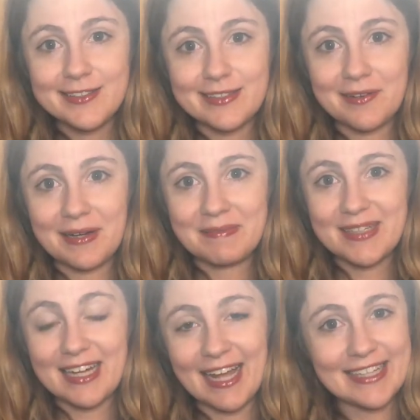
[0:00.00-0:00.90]
So,
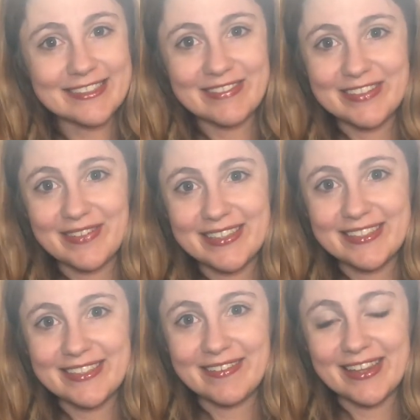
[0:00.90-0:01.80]
can I ask which
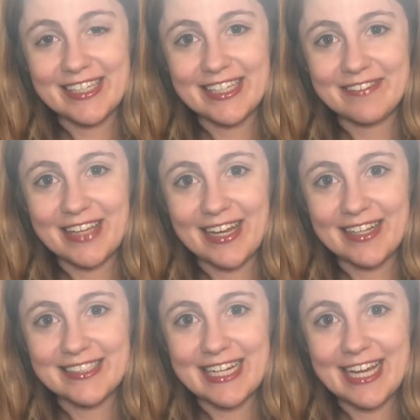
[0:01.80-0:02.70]
ones you were thinking of
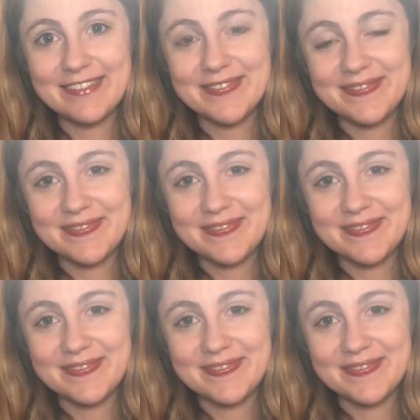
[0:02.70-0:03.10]
getting today?